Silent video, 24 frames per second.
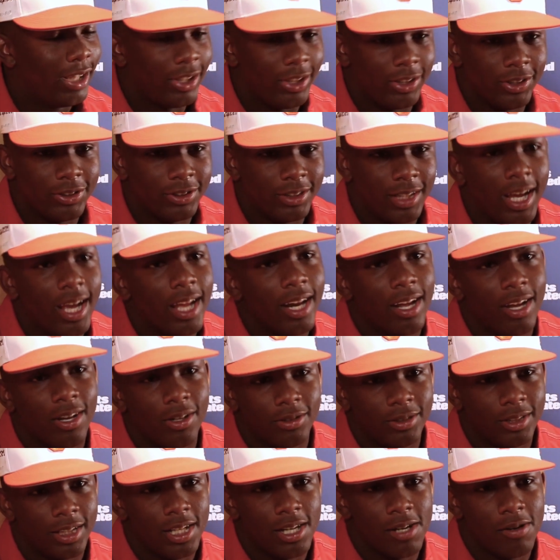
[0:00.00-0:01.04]
you stay in a
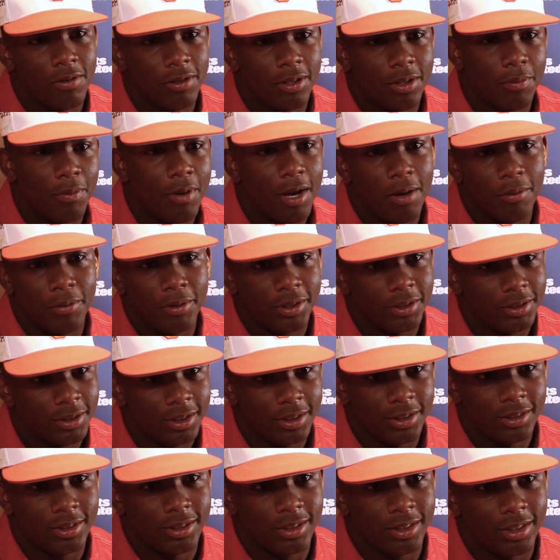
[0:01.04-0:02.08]
hotel with your mom and
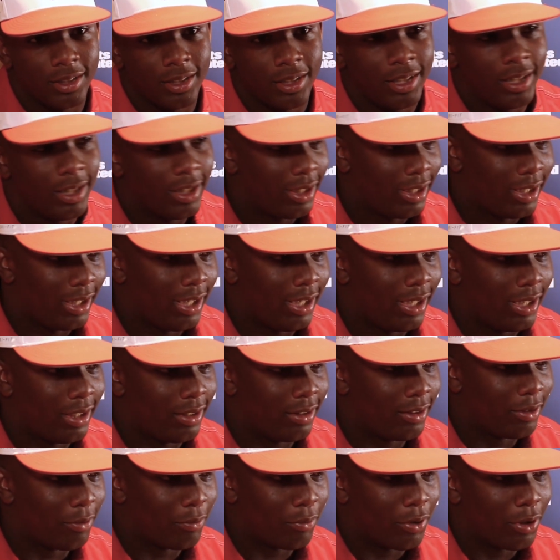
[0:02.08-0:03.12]
your sister
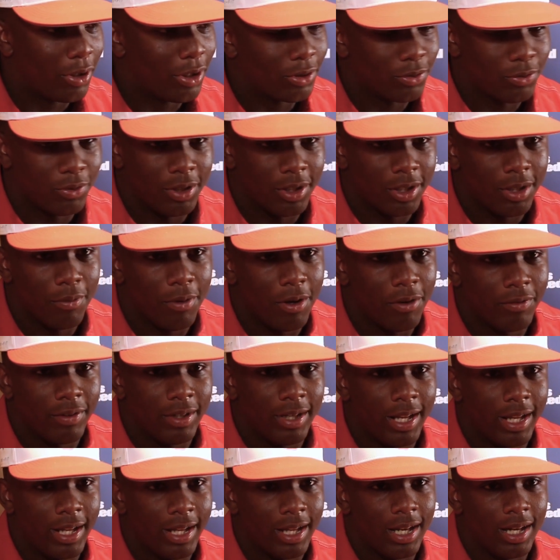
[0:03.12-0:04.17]
and the boys want to come over
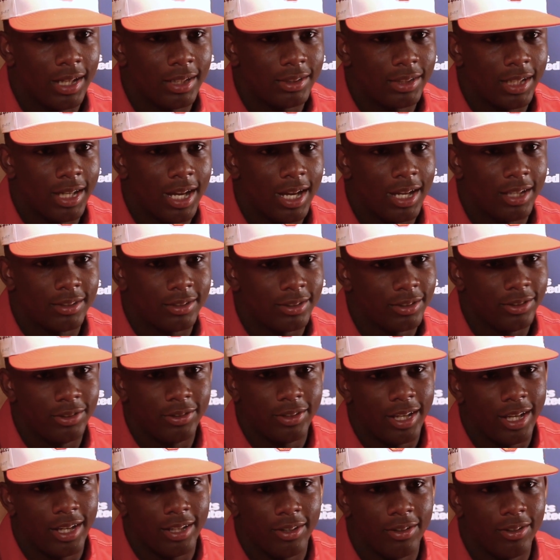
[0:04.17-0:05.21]
and hang out at your house, and you
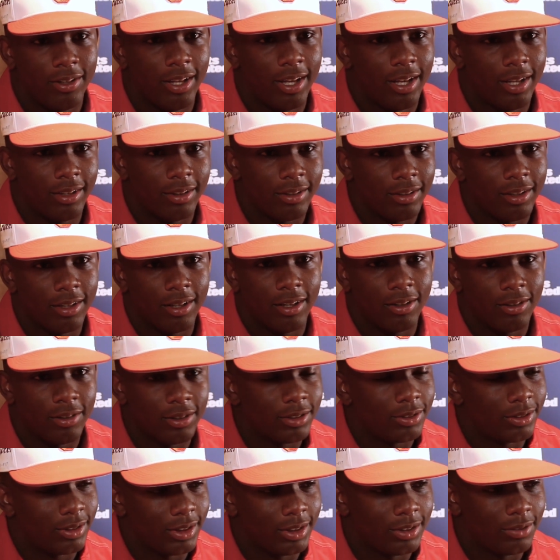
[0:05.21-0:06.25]
can't do that. You know,
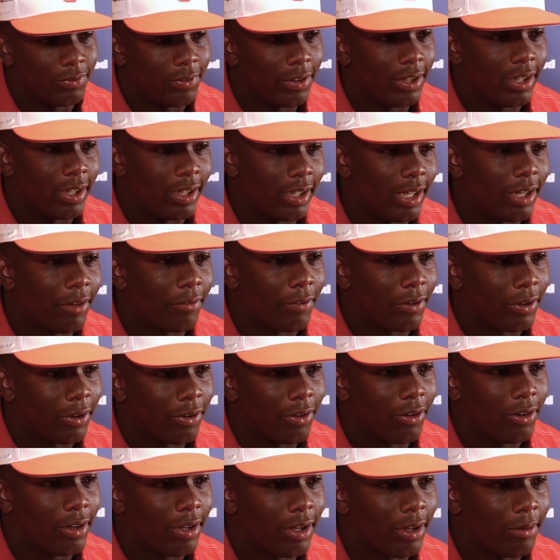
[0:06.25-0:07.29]
it's very different
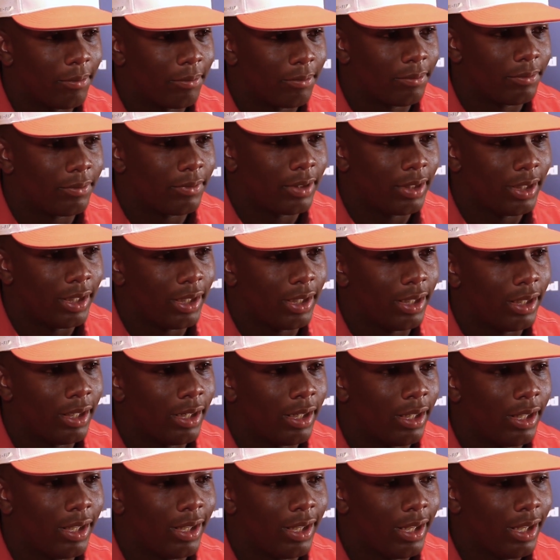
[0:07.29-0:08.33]
growing up. And
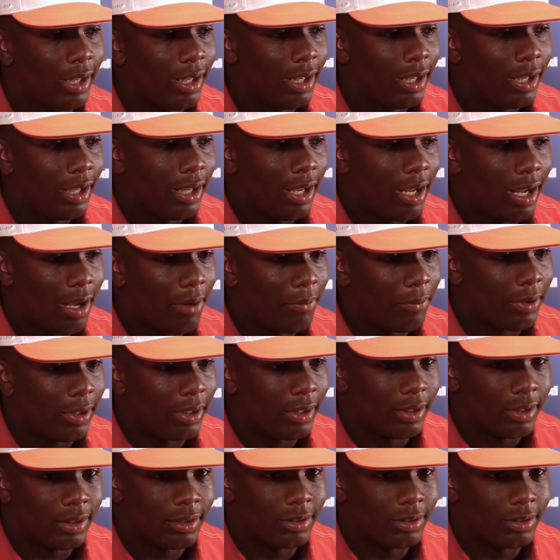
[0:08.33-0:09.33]
I mean,